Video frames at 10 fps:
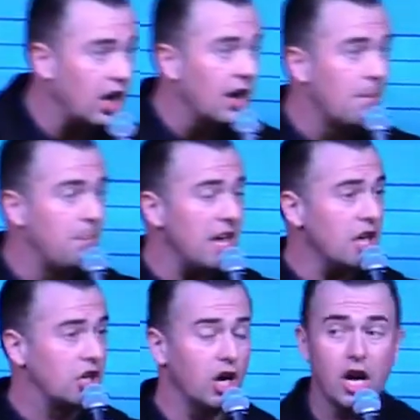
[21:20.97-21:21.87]
be
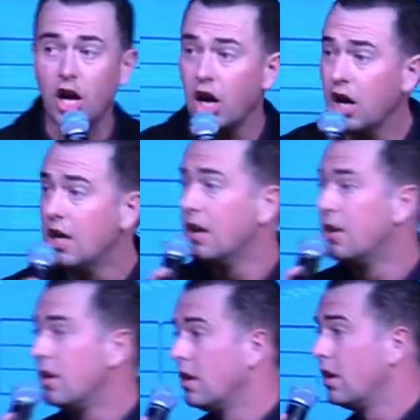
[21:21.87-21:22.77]
gooder.
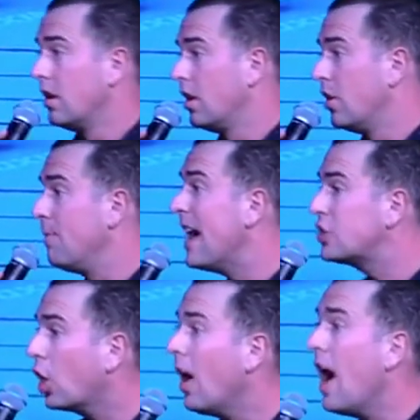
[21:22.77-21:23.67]

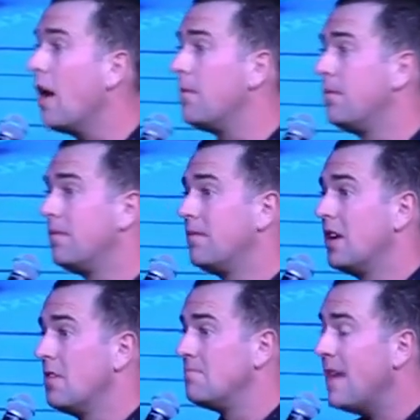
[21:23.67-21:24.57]
Measure up,
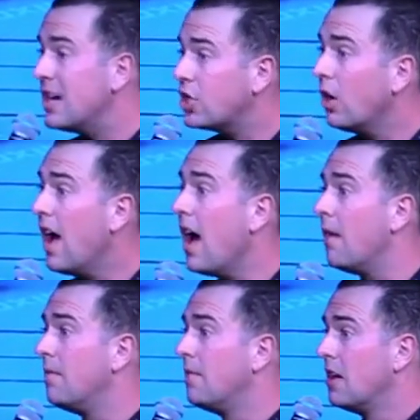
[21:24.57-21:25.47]
measure
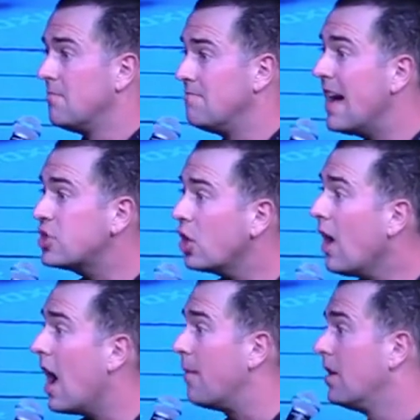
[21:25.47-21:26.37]
up, measure
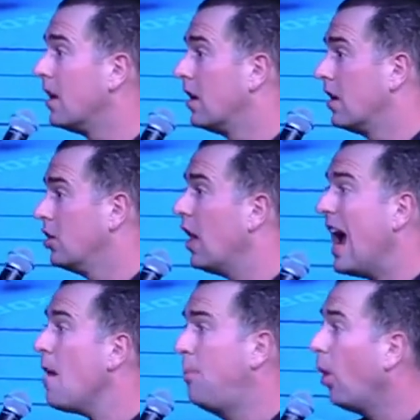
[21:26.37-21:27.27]
up. Your
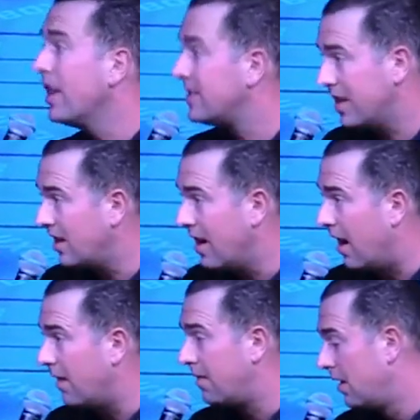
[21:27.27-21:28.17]
output isn't
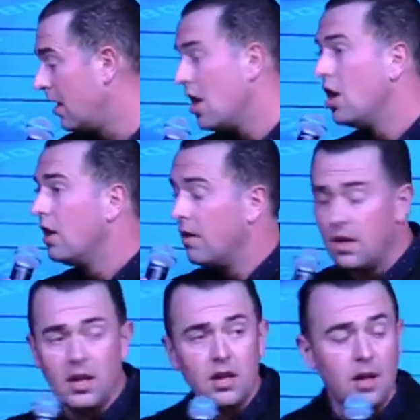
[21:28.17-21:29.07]
enough.
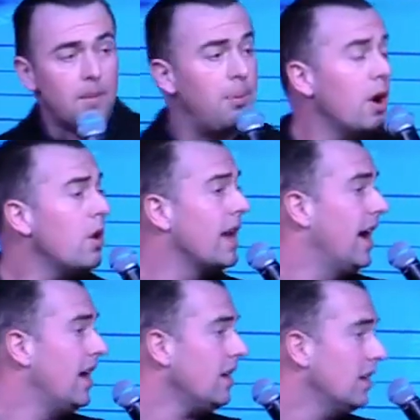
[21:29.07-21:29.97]

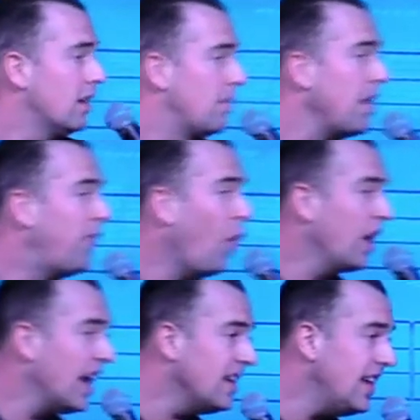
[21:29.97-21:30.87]
Buddha, before
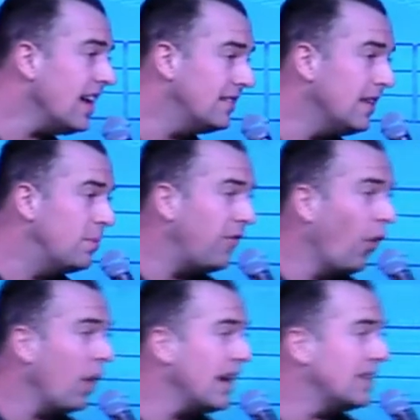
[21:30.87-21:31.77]
he,
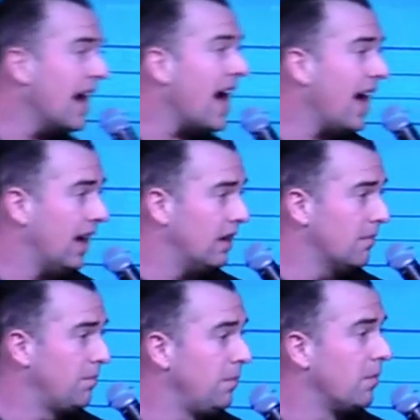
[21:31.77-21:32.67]
before he died,
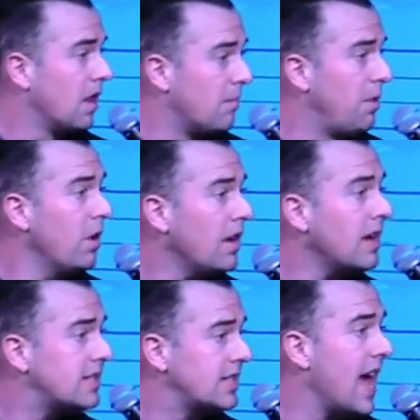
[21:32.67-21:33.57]
Buddha
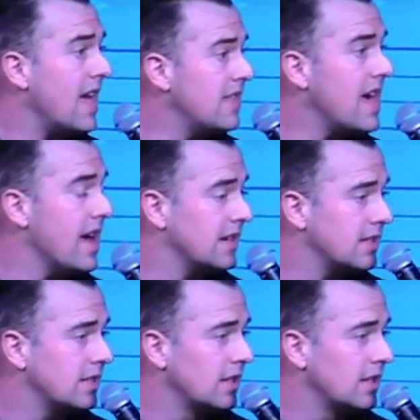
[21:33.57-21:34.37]
said this,